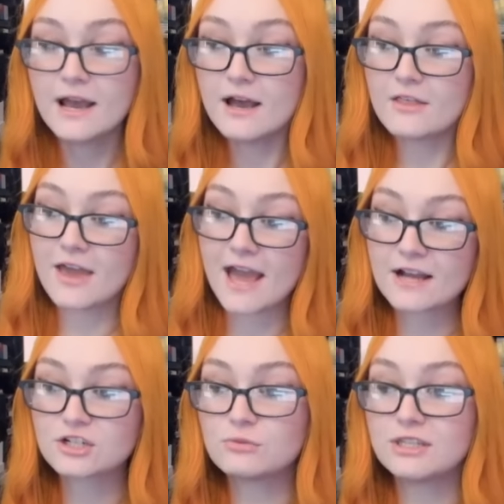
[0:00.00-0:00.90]
they
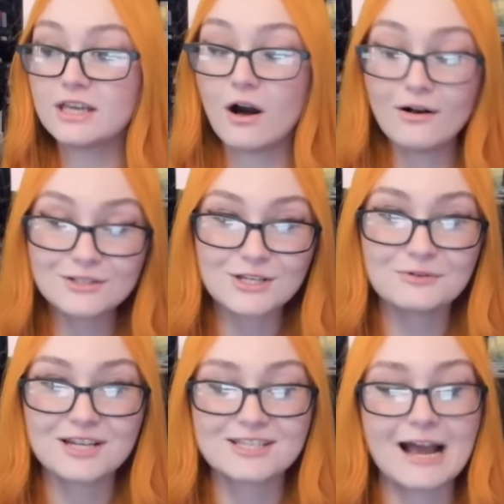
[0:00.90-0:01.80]
actually also
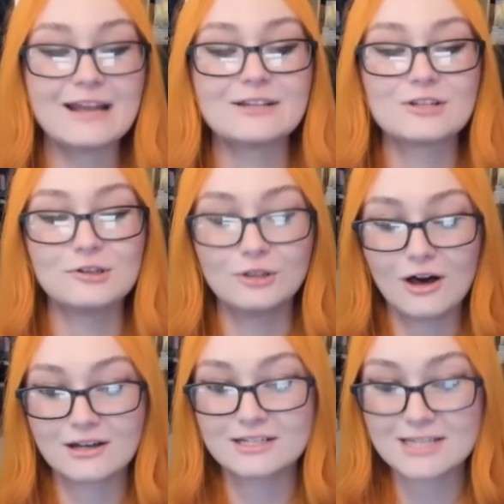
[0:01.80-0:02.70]
decided to
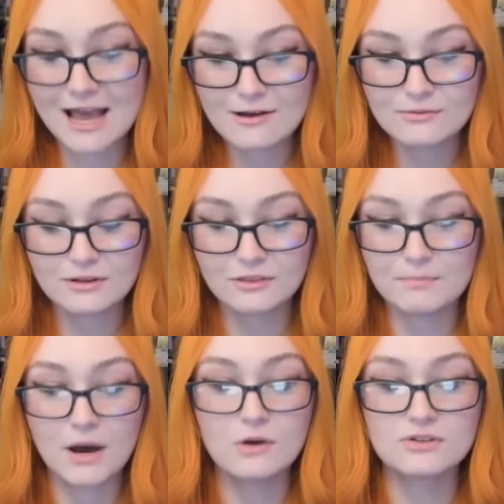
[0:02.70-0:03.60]
lock down the
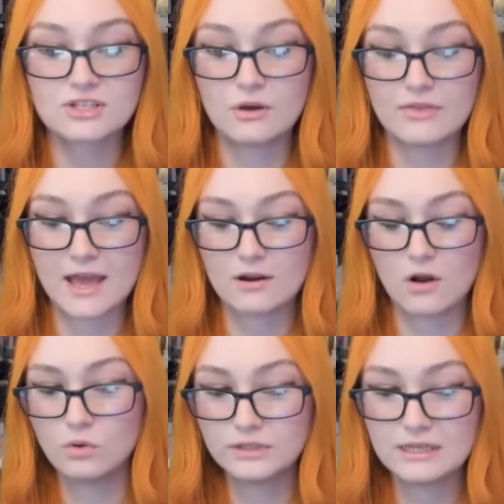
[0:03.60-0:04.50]
post so that
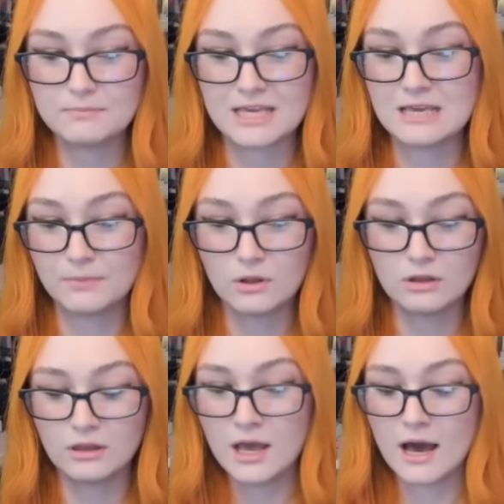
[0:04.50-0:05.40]
only
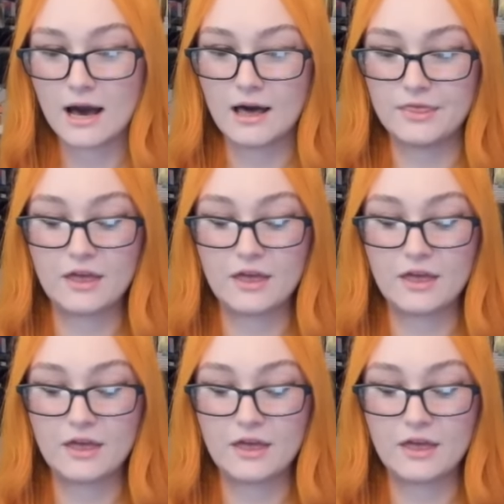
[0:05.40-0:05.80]
people uh,